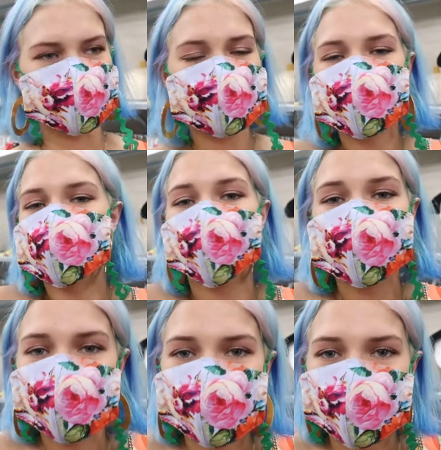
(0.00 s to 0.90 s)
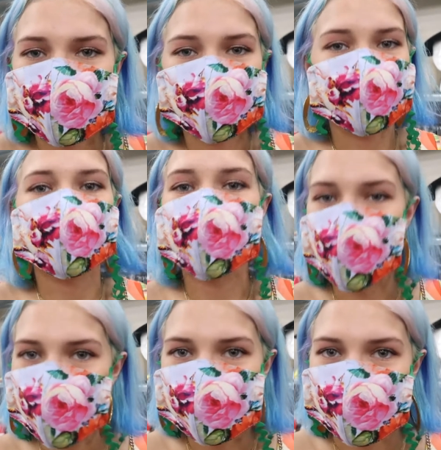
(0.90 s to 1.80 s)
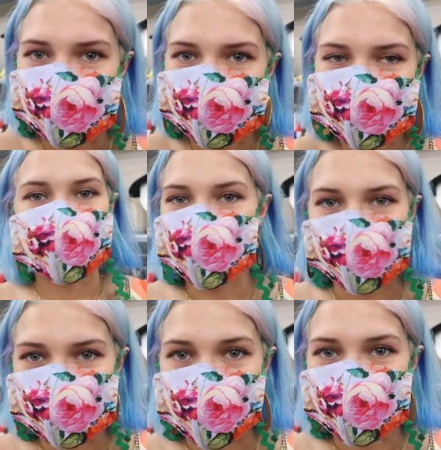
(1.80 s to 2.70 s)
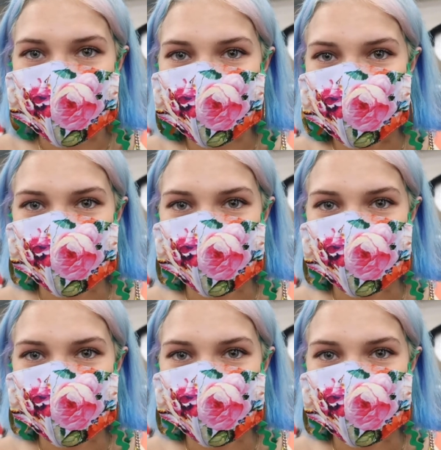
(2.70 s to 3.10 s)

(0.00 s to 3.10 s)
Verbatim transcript: don't deprive yourself of the good thrifting in a pandemic.